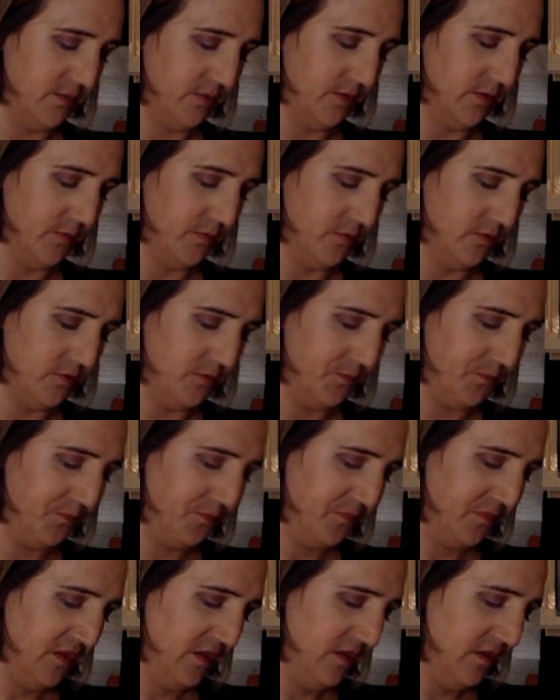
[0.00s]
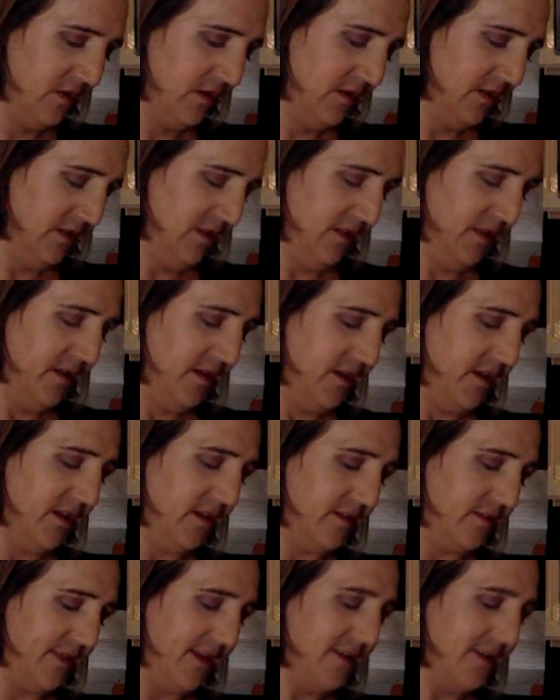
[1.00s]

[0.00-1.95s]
people is